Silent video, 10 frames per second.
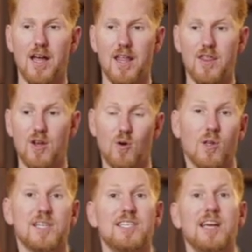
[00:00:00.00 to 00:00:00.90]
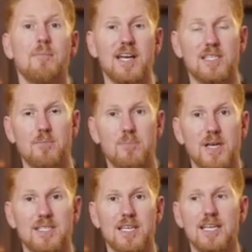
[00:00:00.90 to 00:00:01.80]
their listing-based
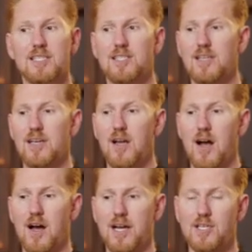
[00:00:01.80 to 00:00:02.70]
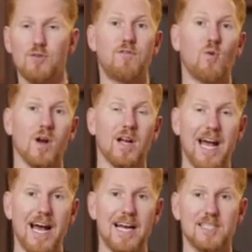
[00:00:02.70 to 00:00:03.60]
business to
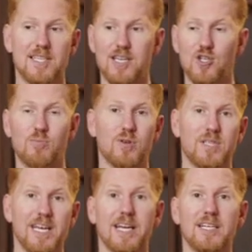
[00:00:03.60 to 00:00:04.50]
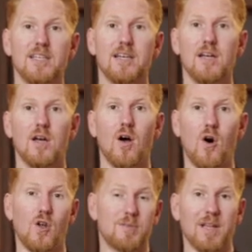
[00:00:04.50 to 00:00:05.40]
forecast and to predict
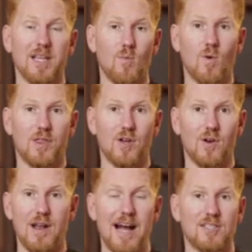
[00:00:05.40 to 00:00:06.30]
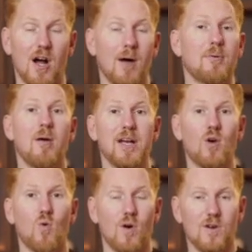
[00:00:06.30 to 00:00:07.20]
ultimately what their next upcoming
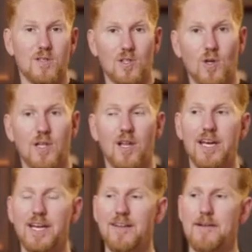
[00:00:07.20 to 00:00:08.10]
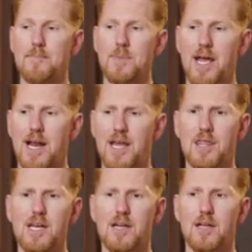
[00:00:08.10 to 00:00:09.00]
quarters look like. And I
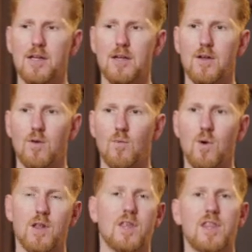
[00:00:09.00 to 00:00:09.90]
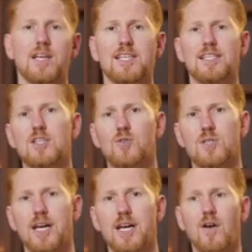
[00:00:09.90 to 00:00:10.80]
think one of the things that's
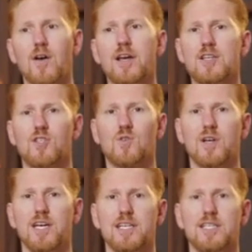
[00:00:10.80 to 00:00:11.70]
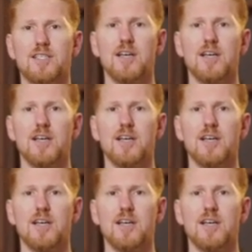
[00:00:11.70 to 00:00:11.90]
interesting in our industry is